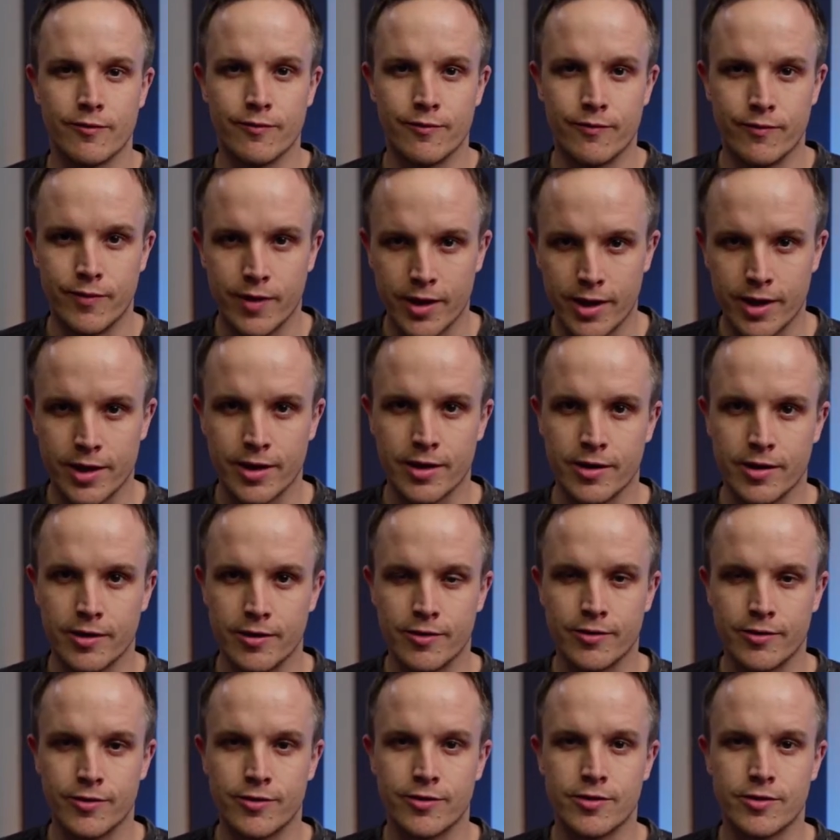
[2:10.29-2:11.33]

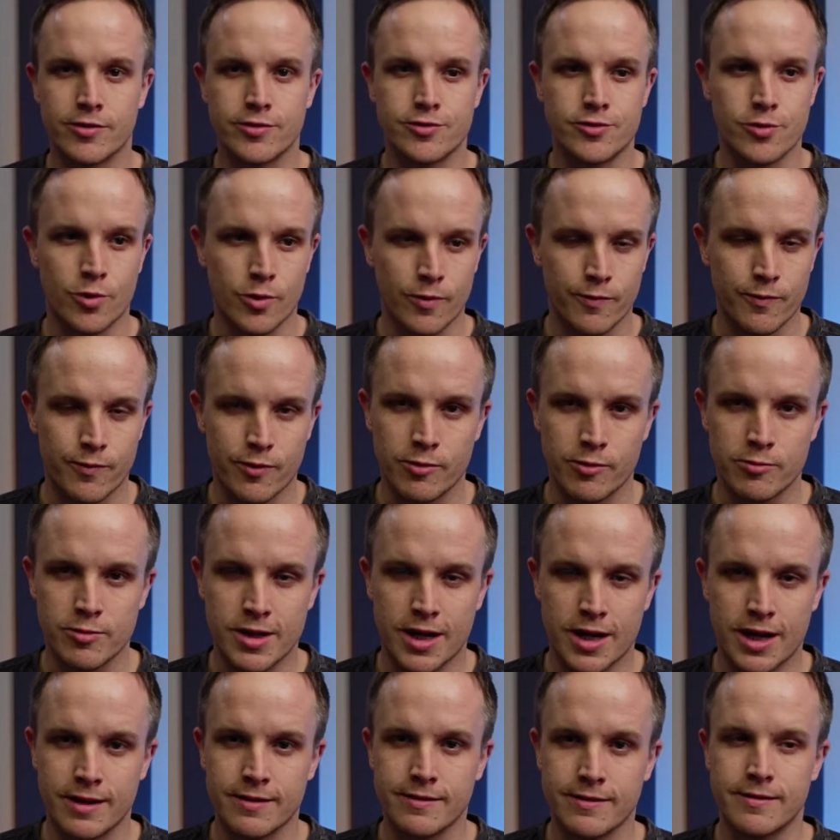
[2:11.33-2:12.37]
videos, short form
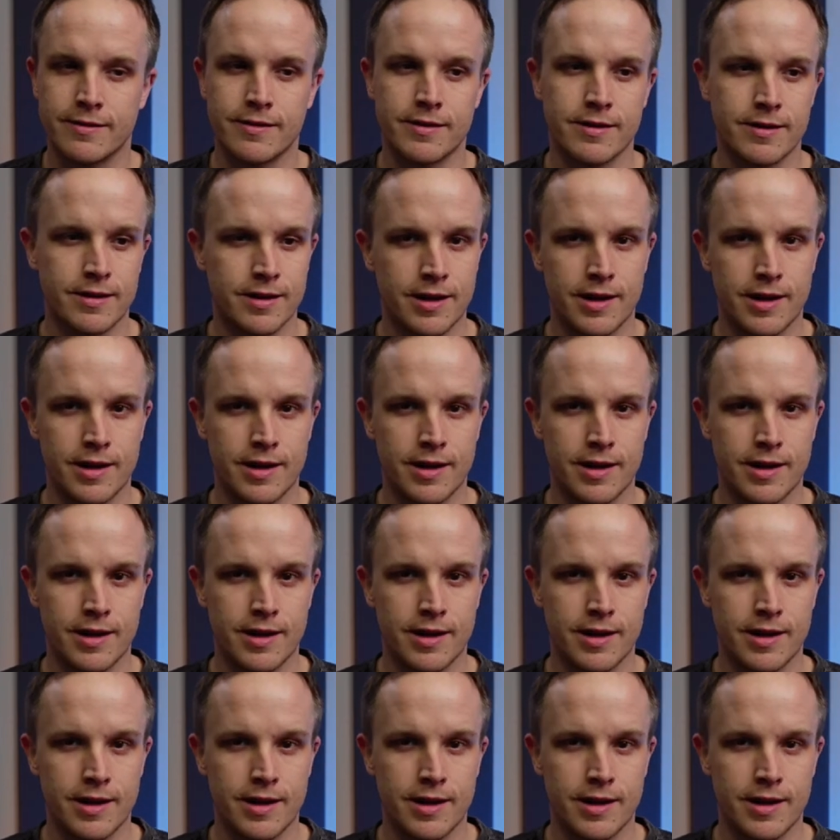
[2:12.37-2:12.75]
content,